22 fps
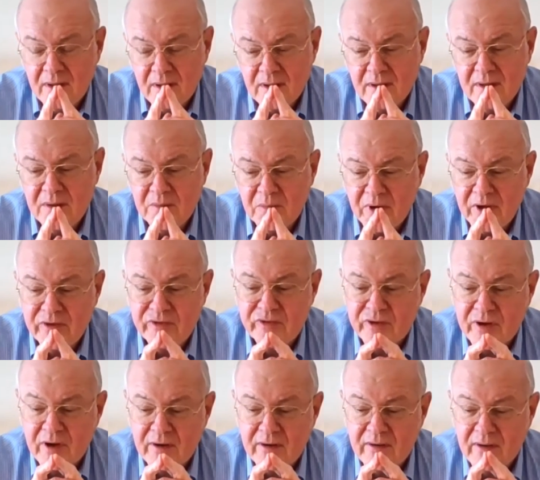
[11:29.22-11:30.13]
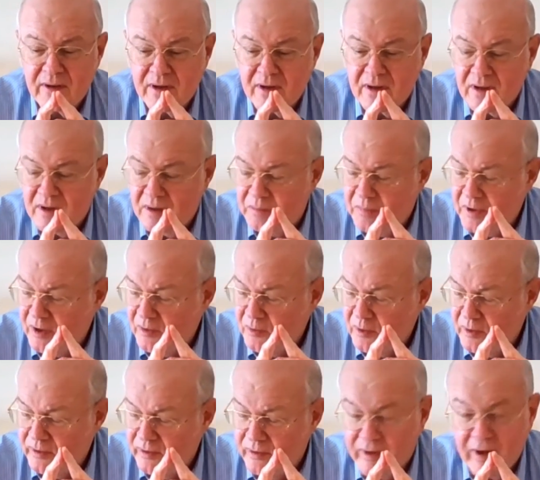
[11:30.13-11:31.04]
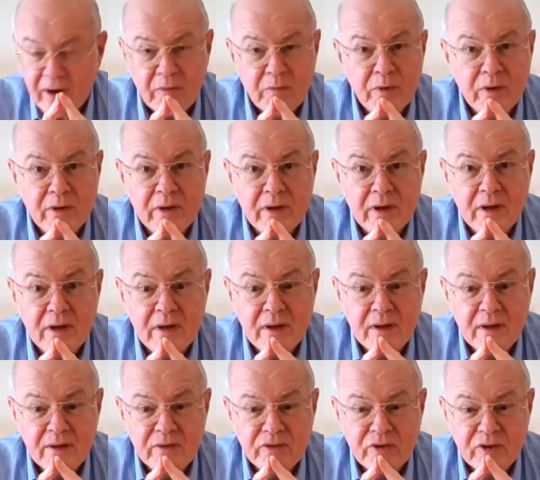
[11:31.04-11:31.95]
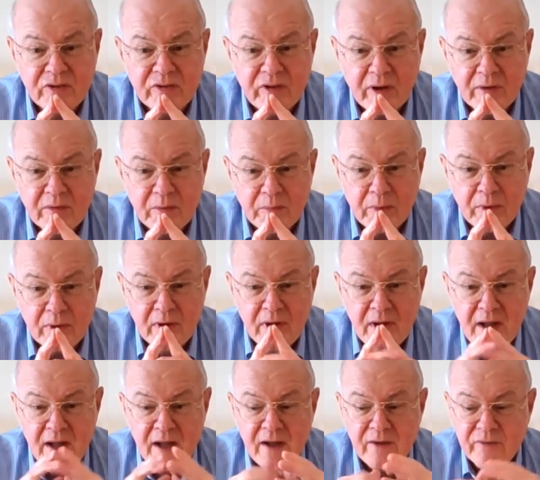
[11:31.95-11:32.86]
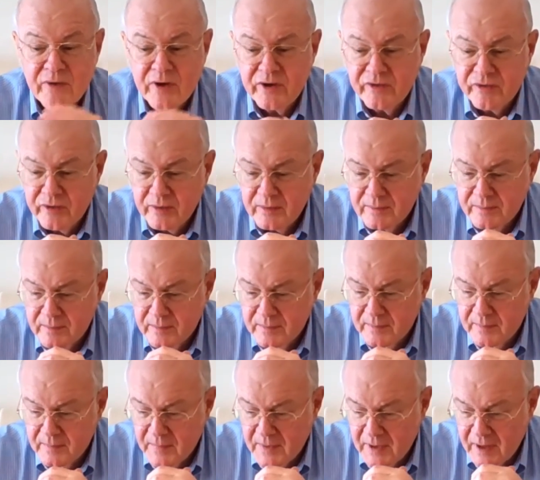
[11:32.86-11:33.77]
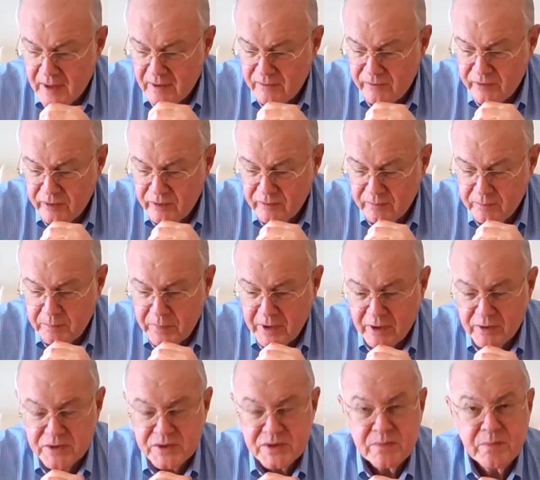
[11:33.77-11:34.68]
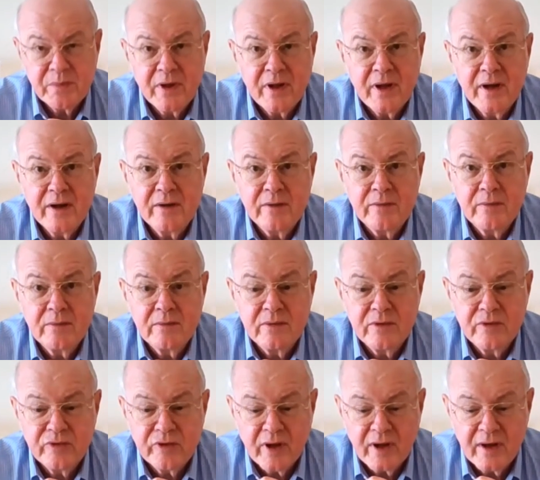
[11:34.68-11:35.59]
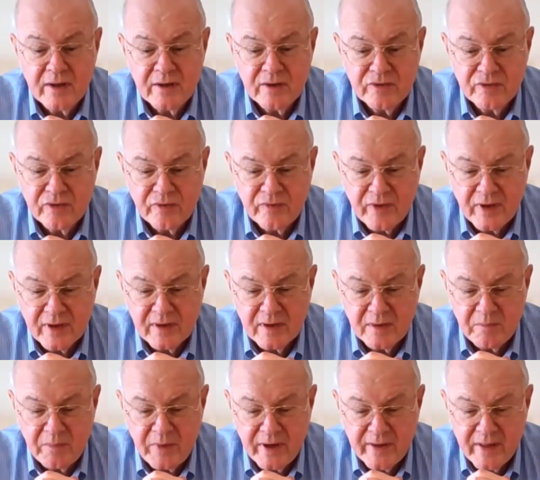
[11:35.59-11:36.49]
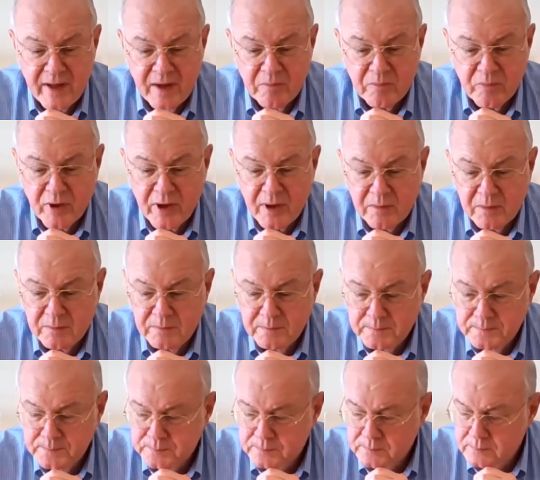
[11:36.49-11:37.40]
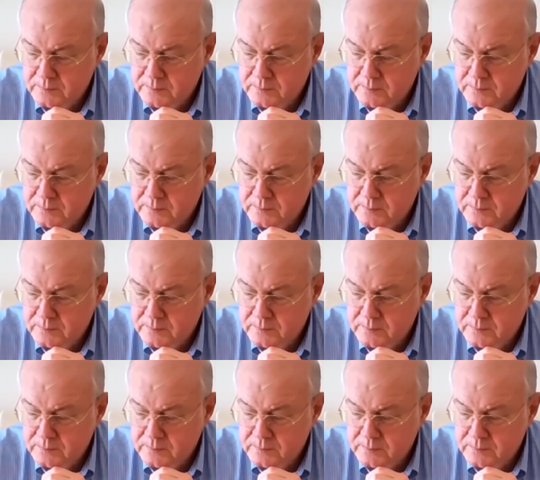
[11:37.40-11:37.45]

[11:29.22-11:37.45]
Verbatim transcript: Uh, you might start thinking about whether that really is acceptable. If it isn't, and if your power supply design is affected by that problem,